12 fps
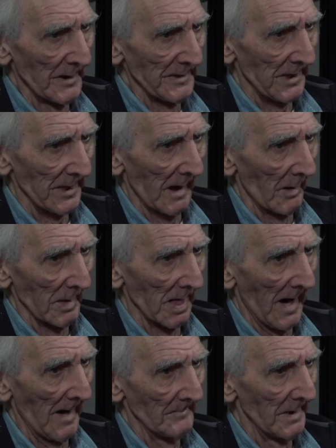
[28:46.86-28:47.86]
with it a whole
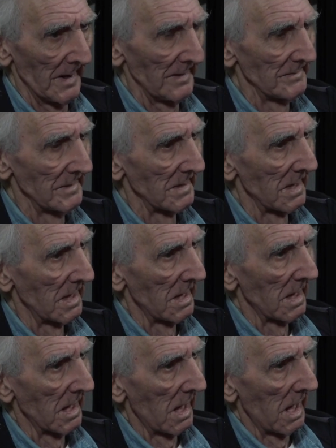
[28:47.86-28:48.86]
lot, but
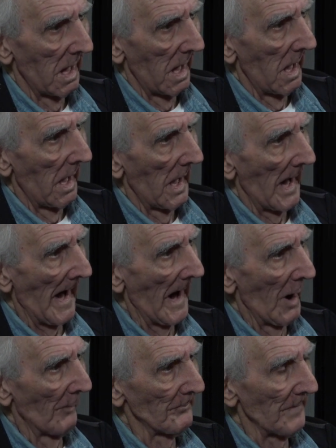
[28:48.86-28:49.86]
I
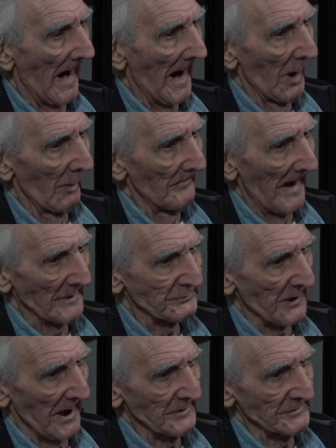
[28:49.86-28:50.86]
hope my
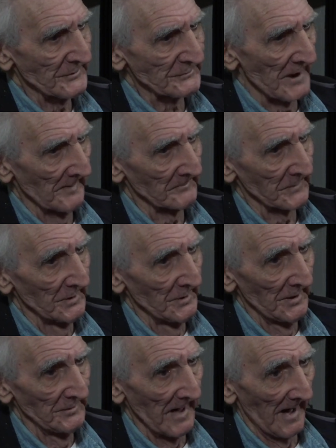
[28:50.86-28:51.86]
change is something
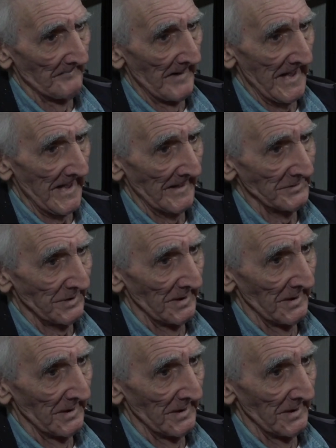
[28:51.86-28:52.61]
good, not bad,